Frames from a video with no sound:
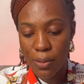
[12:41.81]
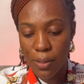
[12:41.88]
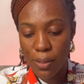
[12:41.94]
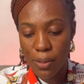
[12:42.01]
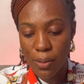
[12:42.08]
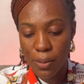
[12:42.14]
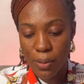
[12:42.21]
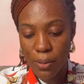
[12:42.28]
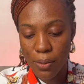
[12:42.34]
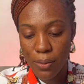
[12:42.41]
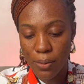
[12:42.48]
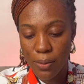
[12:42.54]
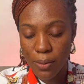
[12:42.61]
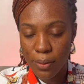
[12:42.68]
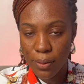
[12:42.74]
So
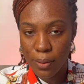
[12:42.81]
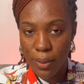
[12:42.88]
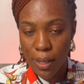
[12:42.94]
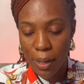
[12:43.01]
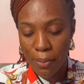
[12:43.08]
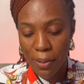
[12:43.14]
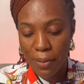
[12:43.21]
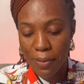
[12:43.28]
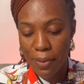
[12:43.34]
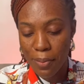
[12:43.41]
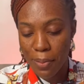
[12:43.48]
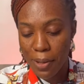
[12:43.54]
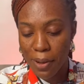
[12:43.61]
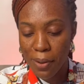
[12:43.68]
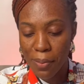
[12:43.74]
I'm a
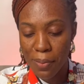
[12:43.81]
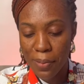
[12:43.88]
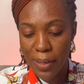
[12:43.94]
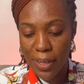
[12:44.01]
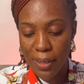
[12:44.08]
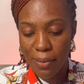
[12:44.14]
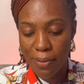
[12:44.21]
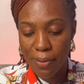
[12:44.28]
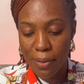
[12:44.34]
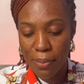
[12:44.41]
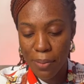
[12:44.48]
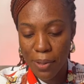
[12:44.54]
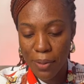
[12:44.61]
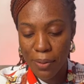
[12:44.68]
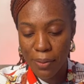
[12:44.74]
female, I'll be picking
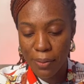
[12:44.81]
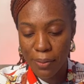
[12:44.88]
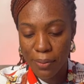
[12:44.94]
female.